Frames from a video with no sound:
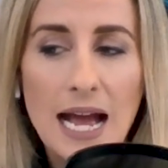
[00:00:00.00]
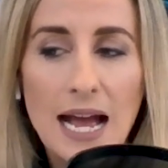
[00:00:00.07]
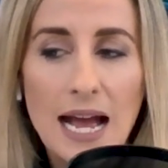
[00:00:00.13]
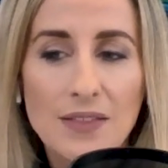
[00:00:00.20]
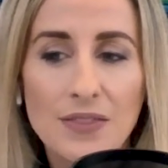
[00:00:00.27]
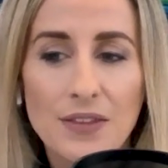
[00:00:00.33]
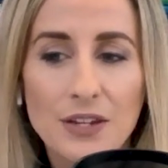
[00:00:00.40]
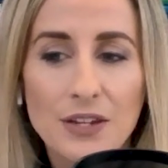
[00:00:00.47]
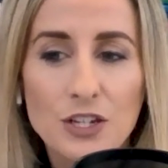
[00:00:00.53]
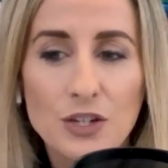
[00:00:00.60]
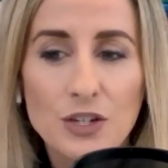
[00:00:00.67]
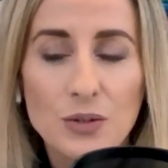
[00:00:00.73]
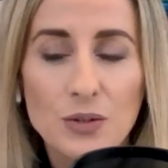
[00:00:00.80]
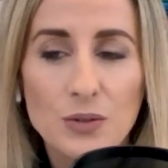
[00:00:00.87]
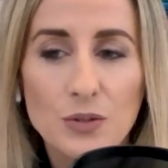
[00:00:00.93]
and that
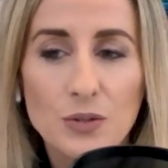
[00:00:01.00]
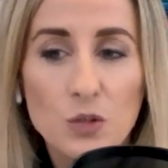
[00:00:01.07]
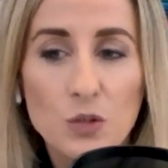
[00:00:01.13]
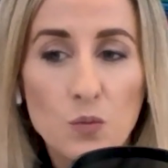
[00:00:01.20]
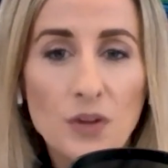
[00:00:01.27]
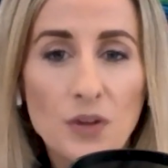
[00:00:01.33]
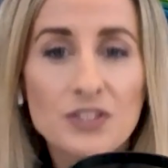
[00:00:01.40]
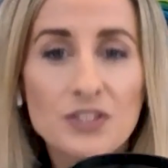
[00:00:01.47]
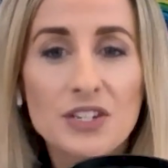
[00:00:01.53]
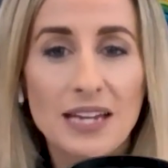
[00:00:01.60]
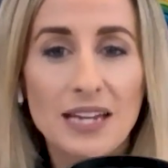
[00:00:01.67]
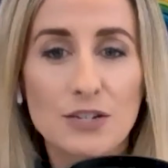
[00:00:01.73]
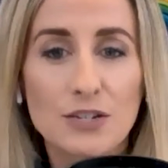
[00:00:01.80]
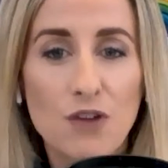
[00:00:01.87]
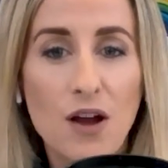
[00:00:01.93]
you you want to
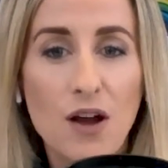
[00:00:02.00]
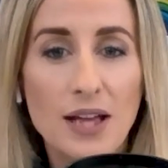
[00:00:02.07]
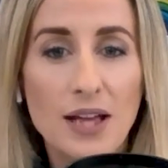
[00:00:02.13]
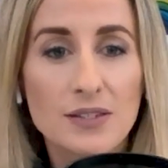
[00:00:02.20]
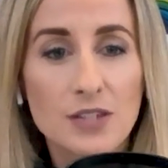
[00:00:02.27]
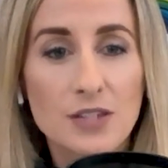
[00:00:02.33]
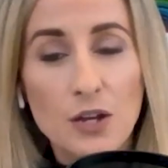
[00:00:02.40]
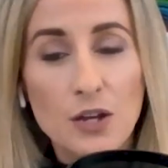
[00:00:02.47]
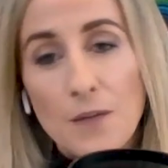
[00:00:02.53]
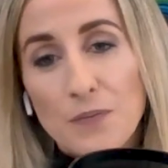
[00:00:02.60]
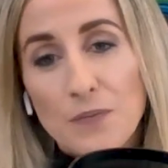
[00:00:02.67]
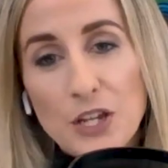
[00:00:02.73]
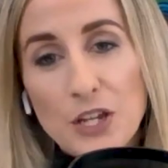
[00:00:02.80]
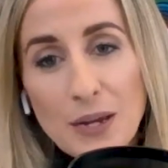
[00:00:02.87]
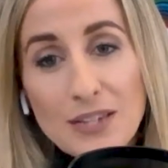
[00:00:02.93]
get it right so
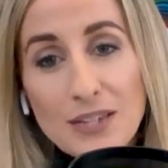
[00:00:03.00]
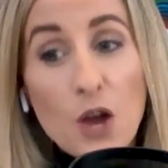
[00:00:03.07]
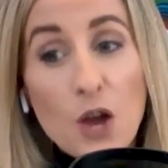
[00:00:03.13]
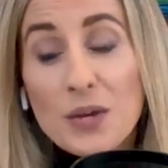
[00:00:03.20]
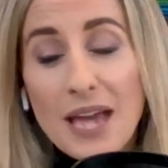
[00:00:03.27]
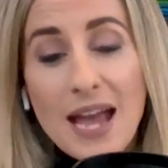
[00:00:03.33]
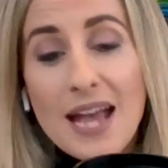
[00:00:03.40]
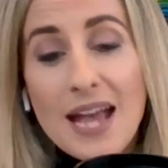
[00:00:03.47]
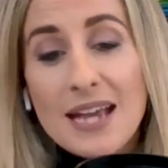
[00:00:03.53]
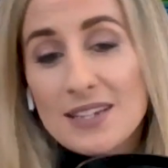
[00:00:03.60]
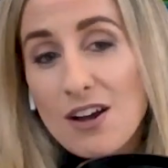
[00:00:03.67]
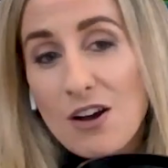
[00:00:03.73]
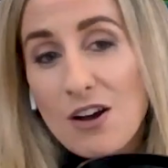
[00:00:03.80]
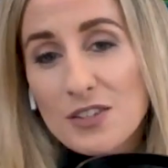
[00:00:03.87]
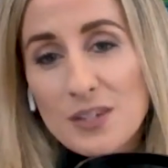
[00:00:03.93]
you know it's okay
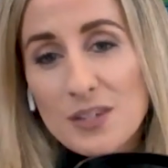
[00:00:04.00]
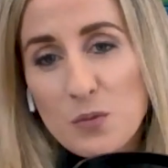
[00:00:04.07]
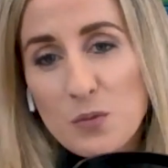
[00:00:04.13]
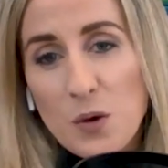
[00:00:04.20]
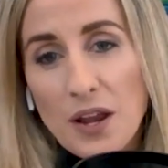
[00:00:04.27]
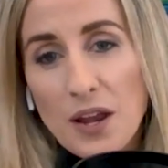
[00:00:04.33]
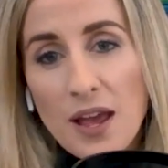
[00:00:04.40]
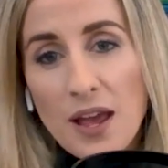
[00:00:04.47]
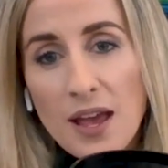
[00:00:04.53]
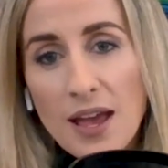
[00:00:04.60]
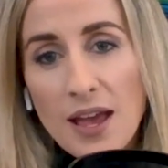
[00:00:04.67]
to ask someone